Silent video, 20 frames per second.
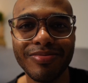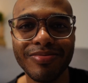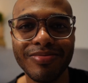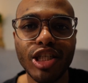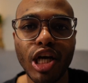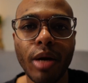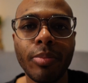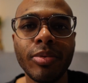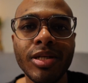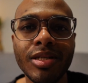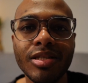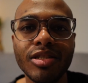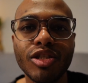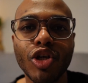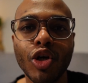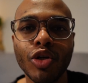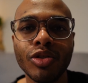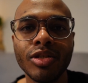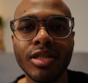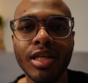Japanese
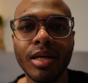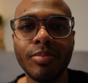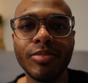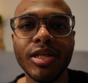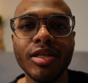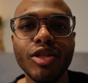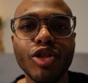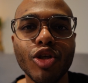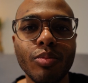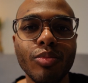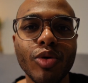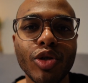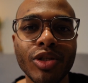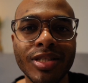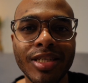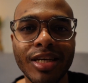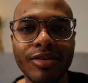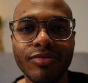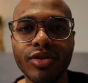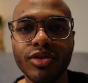concept number
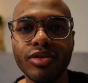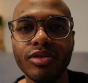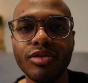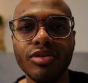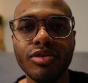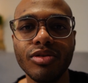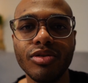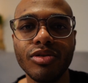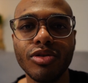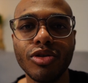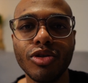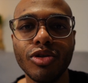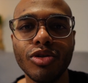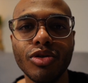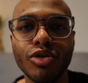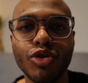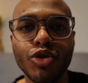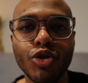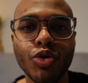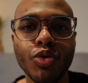7,
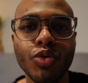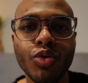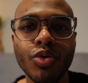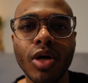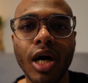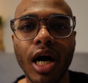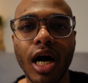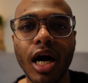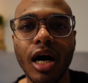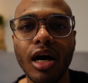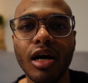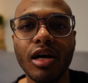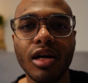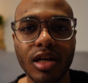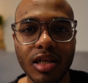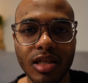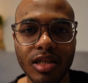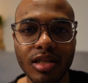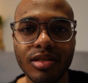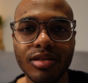
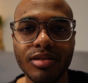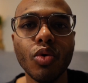Shuhari.